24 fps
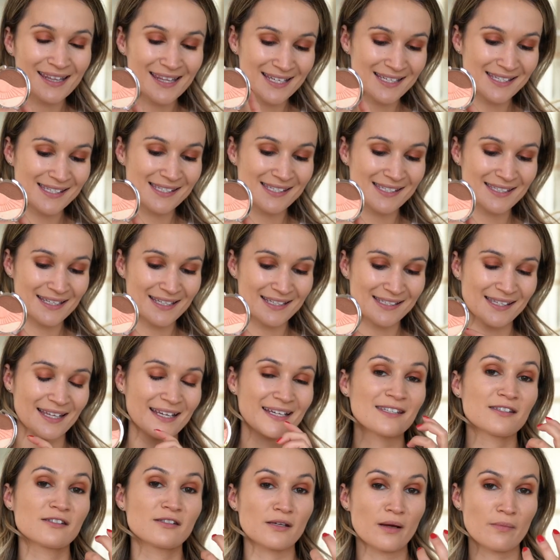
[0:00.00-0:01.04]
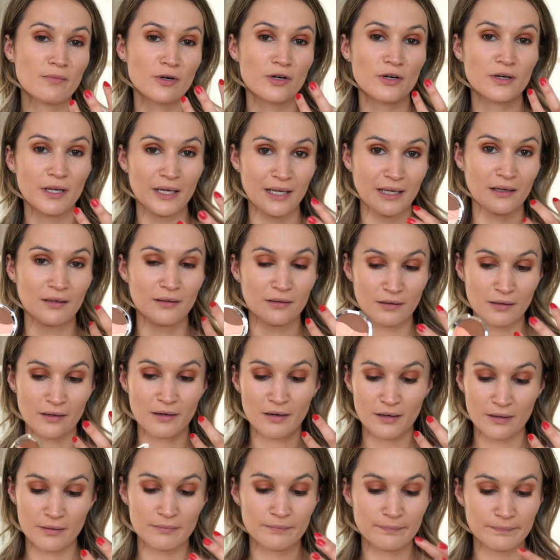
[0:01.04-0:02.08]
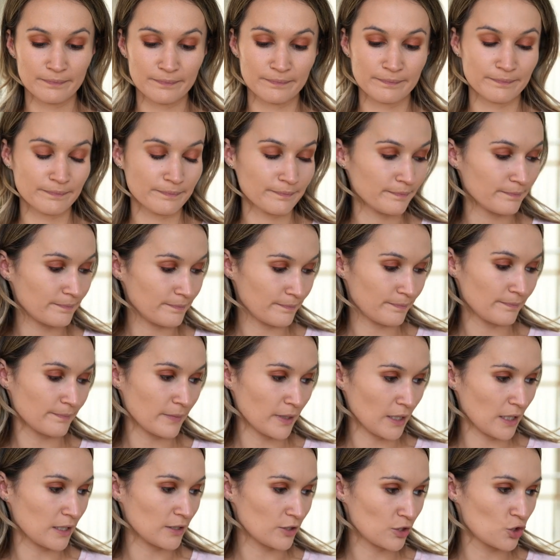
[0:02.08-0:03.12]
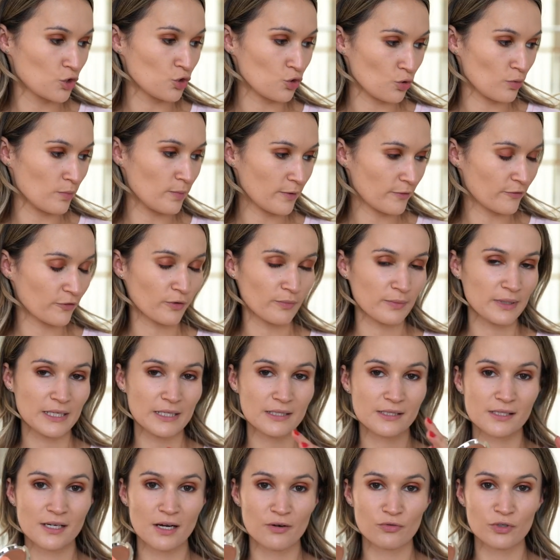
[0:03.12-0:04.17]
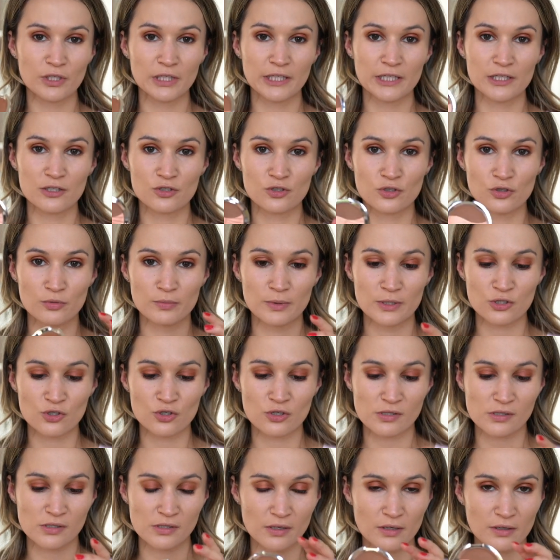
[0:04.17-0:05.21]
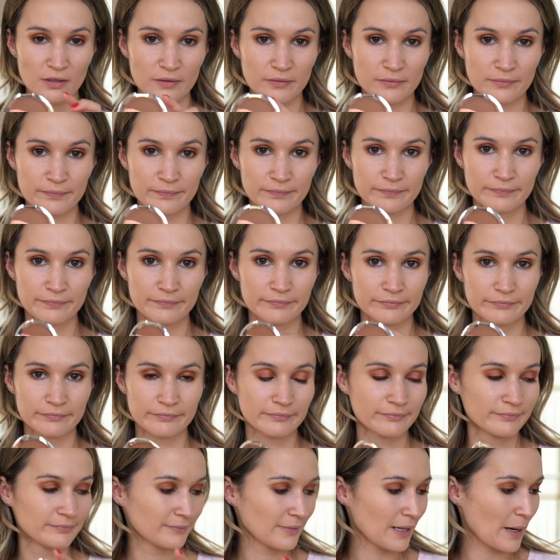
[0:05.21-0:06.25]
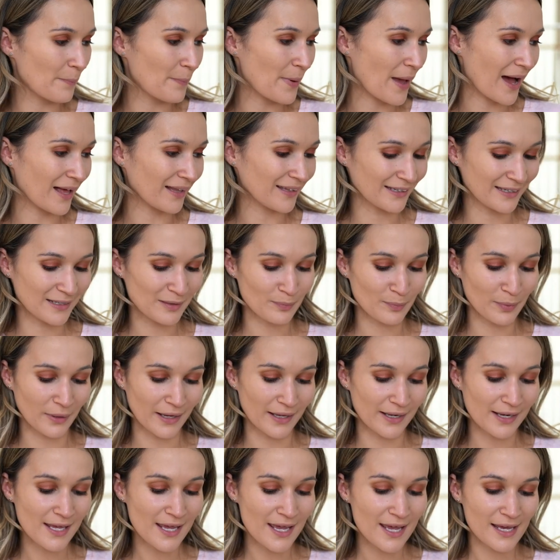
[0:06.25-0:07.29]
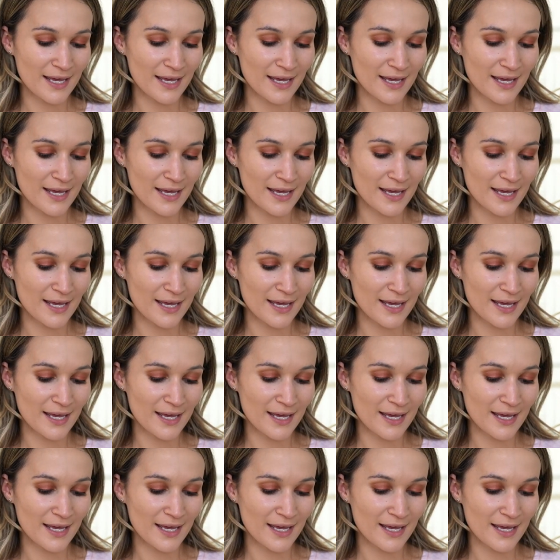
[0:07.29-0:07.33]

This is like summer in a tube for me. It's not really a tube, it's just a, a palette, but